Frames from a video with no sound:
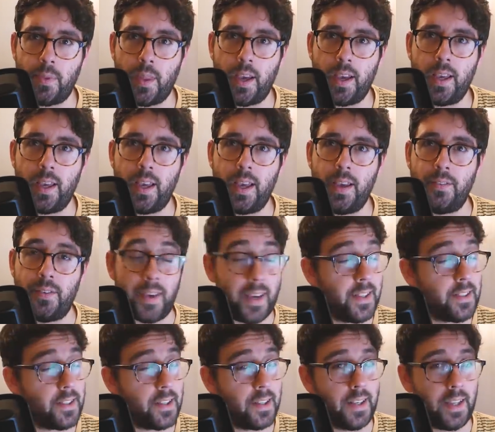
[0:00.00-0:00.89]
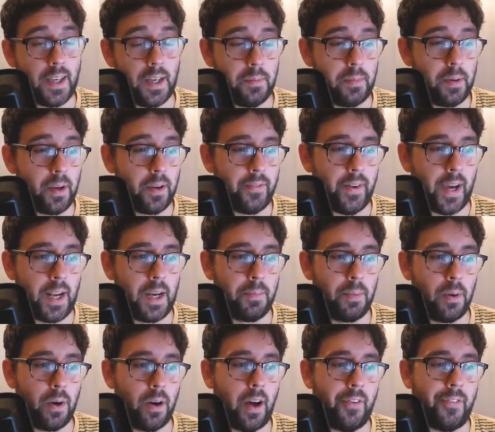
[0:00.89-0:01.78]
If he isn't, he'll be
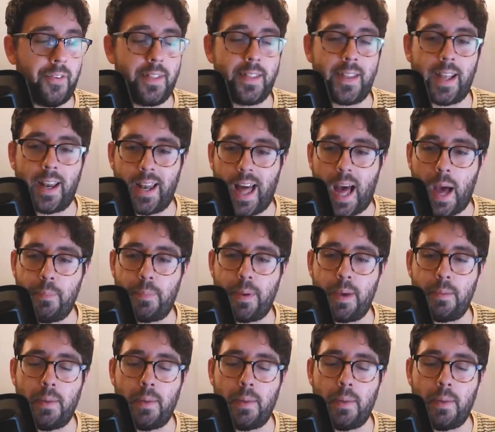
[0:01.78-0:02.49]
available. I think the lap,